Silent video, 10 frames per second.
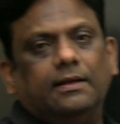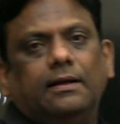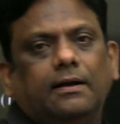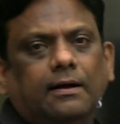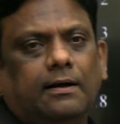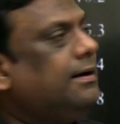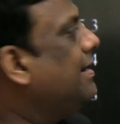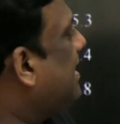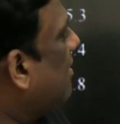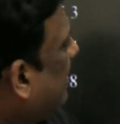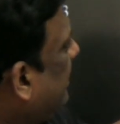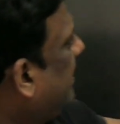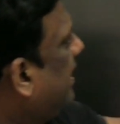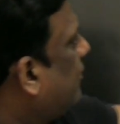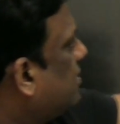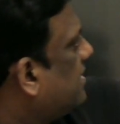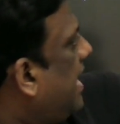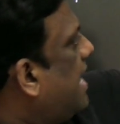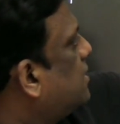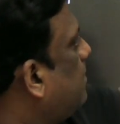governing equation
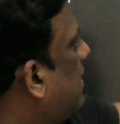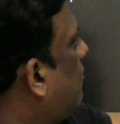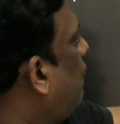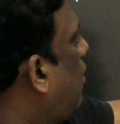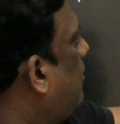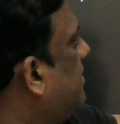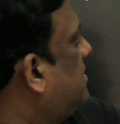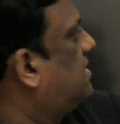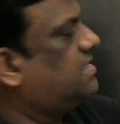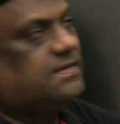as per von Mises.